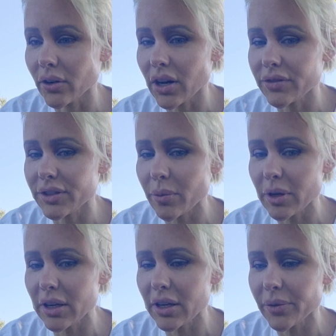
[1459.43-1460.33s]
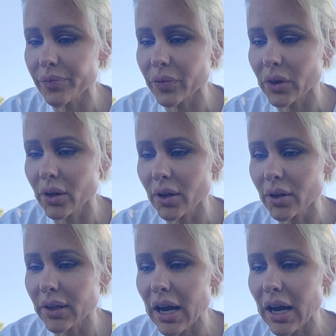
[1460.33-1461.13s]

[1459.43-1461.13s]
If somebody, like,